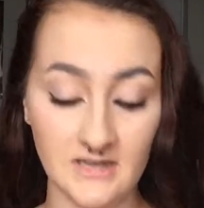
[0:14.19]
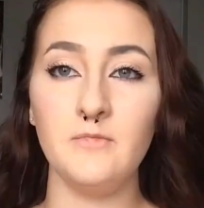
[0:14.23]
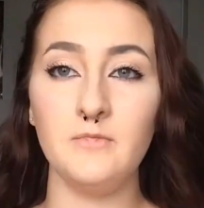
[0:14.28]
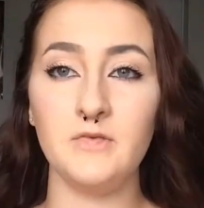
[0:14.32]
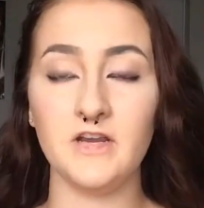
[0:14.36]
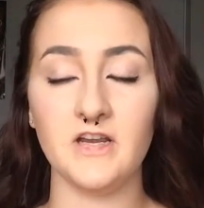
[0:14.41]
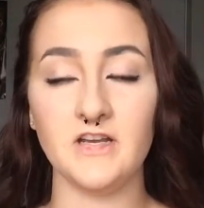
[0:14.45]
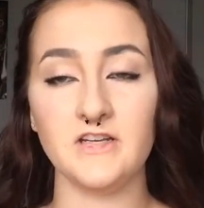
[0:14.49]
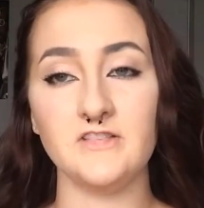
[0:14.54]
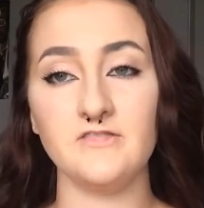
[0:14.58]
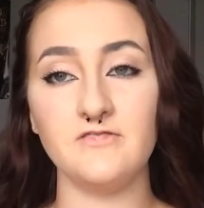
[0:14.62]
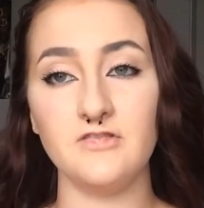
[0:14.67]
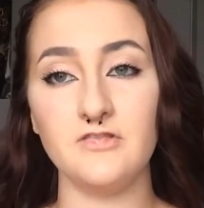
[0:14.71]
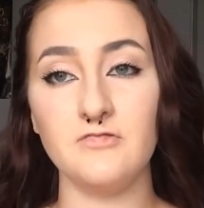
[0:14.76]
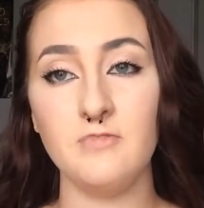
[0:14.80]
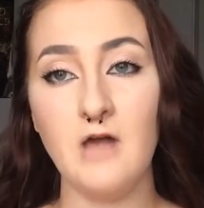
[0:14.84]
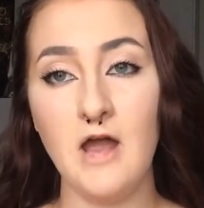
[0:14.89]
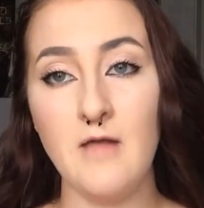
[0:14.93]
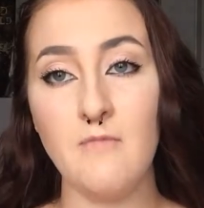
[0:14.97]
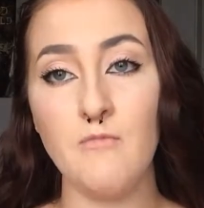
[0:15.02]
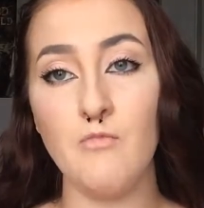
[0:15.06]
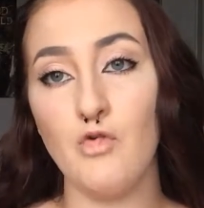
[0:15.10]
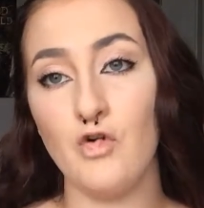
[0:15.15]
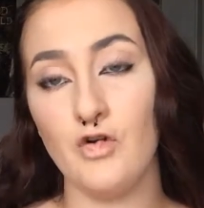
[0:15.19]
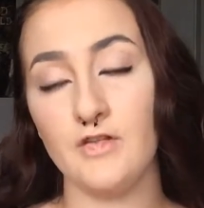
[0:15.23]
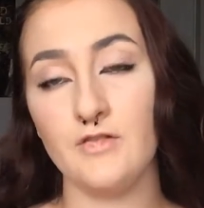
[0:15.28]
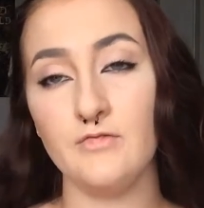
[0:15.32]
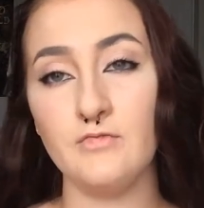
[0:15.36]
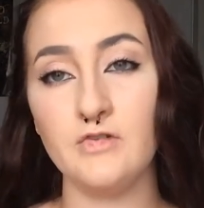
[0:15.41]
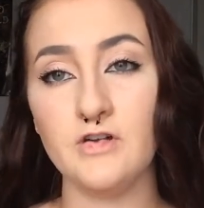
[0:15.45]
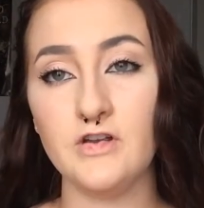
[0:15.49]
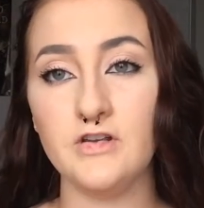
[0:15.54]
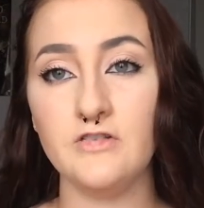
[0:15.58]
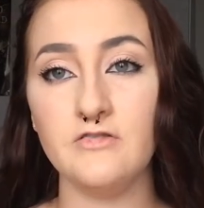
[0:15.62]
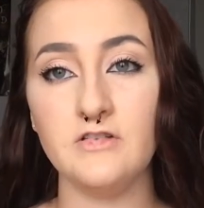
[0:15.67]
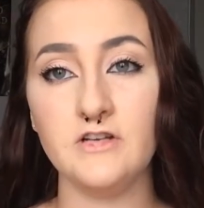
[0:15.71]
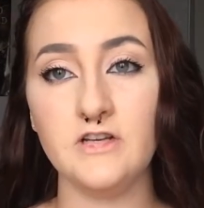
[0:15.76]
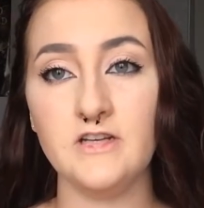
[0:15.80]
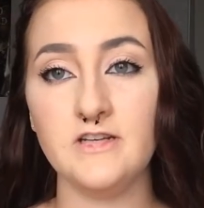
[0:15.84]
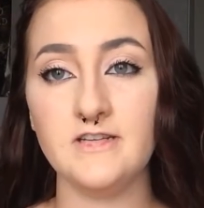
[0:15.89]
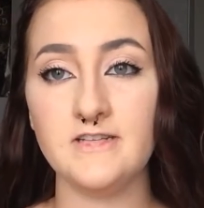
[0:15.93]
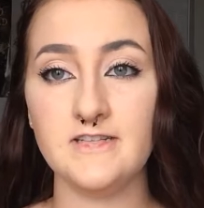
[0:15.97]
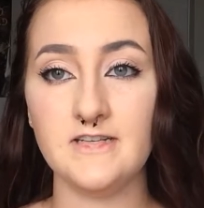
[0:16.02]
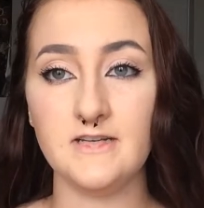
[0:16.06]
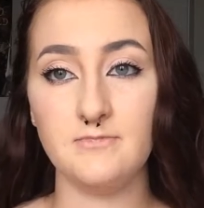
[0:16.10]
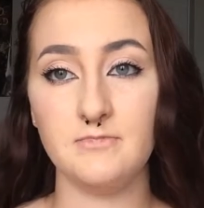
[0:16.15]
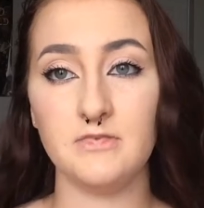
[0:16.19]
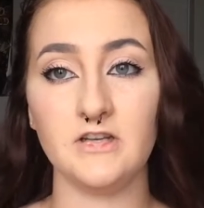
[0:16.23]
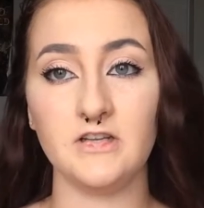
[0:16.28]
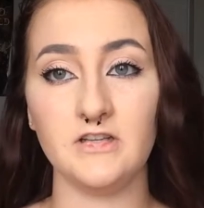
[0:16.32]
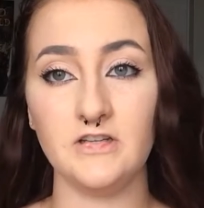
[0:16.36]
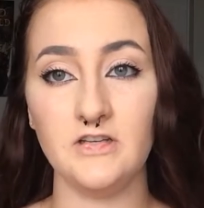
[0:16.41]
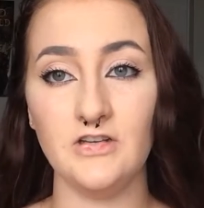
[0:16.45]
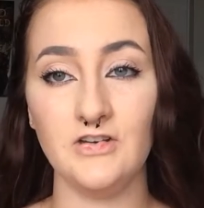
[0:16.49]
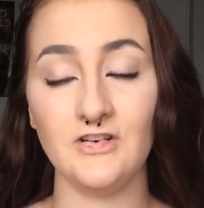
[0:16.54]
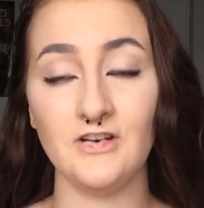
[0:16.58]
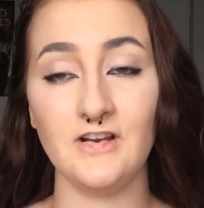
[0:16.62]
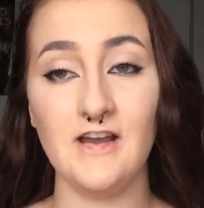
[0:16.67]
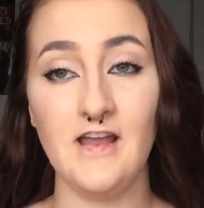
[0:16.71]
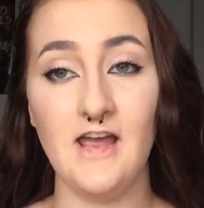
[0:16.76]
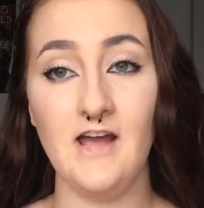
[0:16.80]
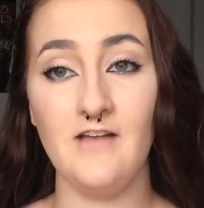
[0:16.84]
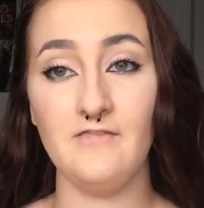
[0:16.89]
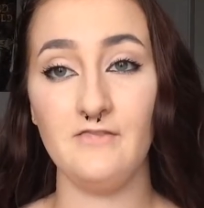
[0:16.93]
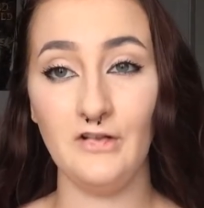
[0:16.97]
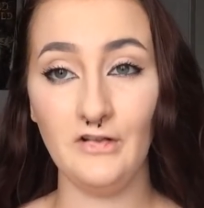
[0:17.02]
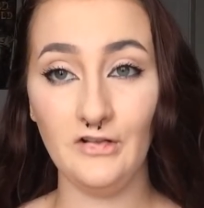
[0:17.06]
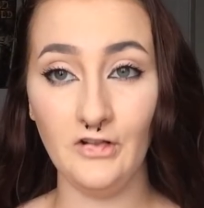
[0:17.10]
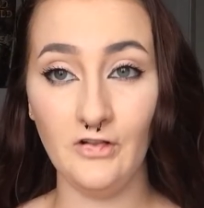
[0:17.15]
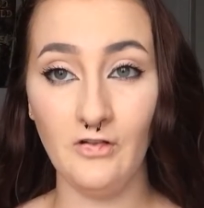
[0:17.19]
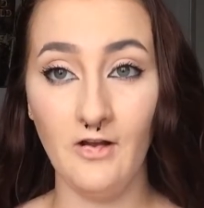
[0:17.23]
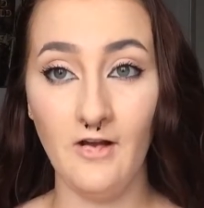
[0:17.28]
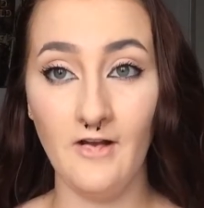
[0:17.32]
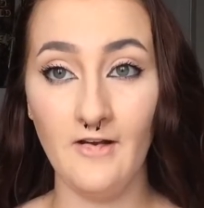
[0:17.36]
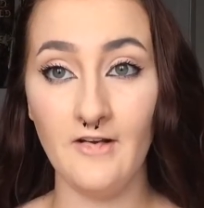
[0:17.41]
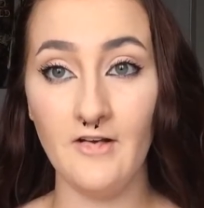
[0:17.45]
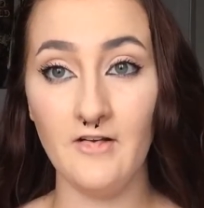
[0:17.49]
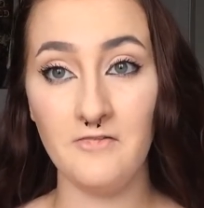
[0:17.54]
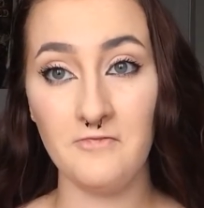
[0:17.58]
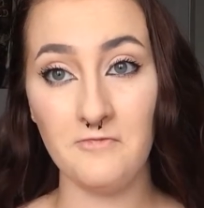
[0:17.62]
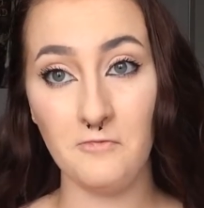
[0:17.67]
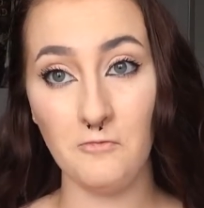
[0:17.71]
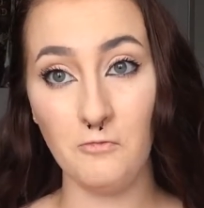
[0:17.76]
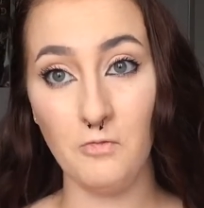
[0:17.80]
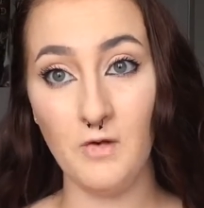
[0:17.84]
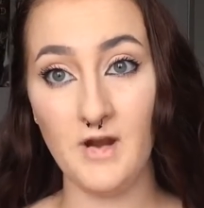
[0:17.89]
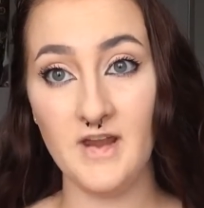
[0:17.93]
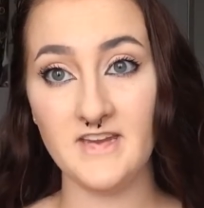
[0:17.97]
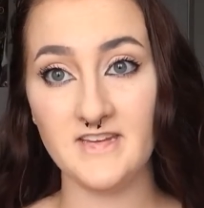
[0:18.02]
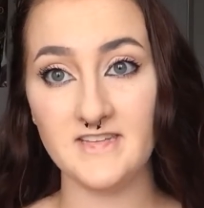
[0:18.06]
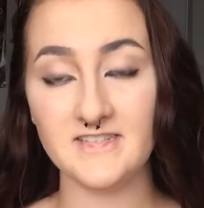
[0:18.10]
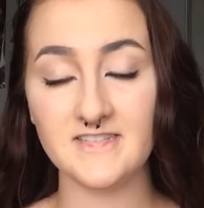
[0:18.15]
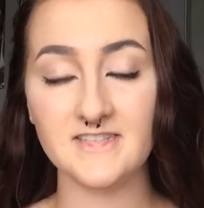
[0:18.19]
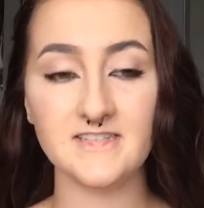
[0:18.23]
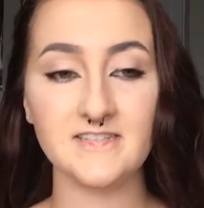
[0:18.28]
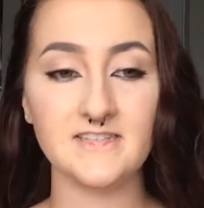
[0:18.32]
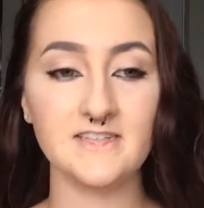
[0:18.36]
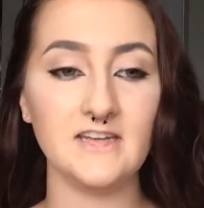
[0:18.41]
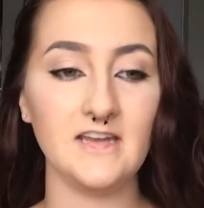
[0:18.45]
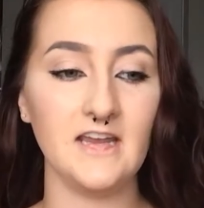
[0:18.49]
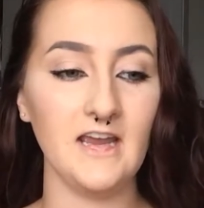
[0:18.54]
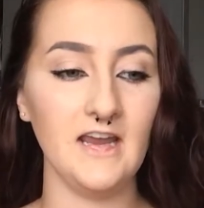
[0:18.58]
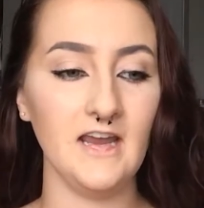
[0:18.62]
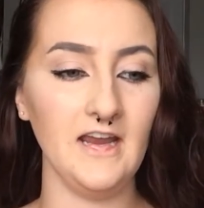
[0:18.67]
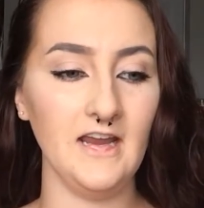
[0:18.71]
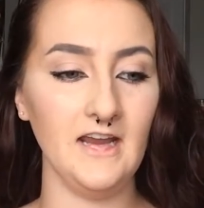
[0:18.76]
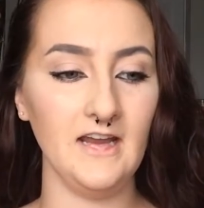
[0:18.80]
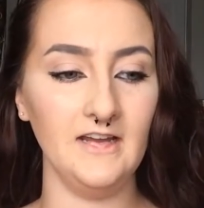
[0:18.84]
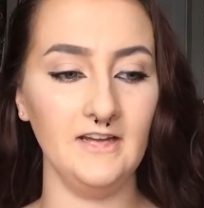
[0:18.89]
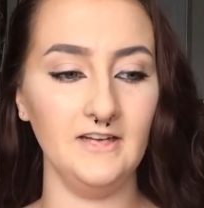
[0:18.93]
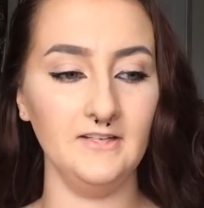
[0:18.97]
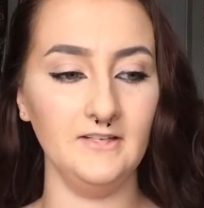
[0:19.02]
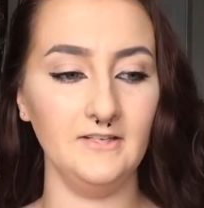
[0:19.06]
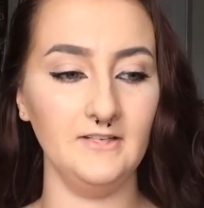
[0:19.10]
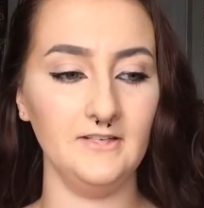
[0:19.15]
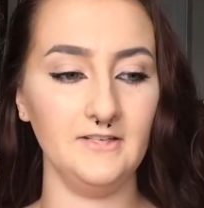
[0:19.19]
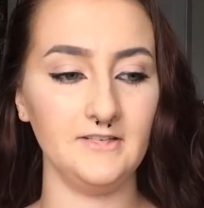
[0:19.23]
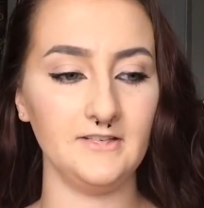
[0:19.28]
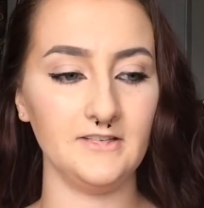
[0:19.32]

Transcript: Because if you buy more than what you need, typically you're going to have a lot of waste, and